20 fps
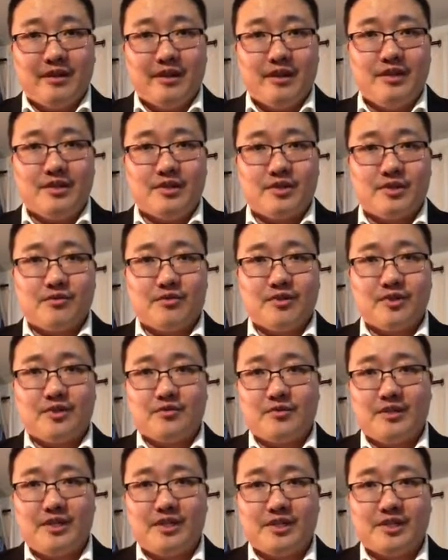
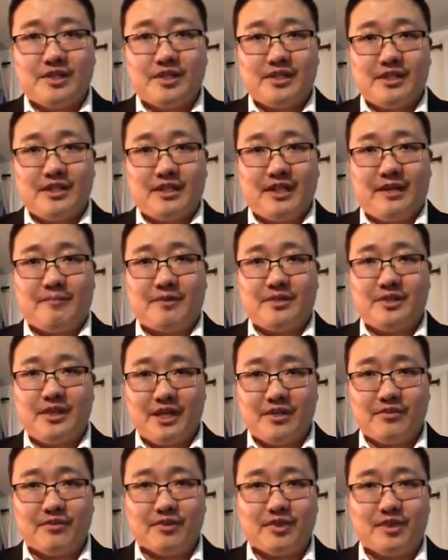insurance rates and
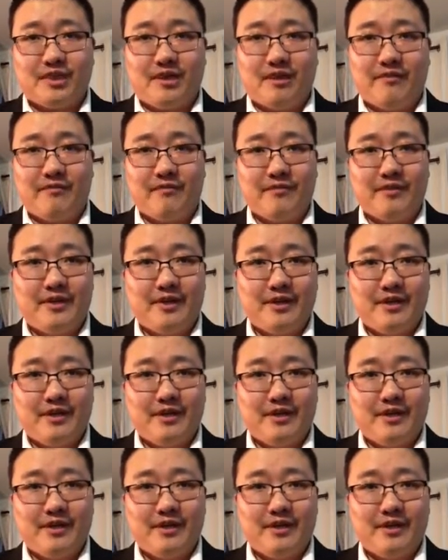protect yourself